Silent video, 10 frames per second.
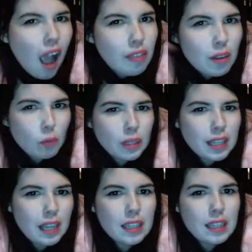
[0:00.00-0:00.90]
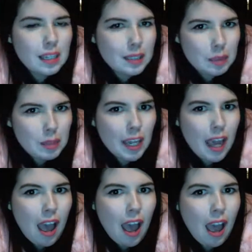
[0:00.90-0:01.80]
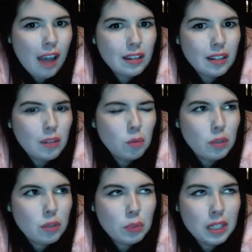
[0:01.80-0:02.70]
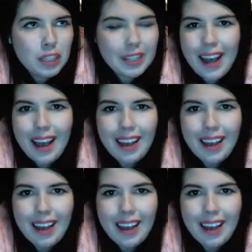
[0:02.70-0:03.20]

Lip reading: And then one day he kissed me, and it was weird.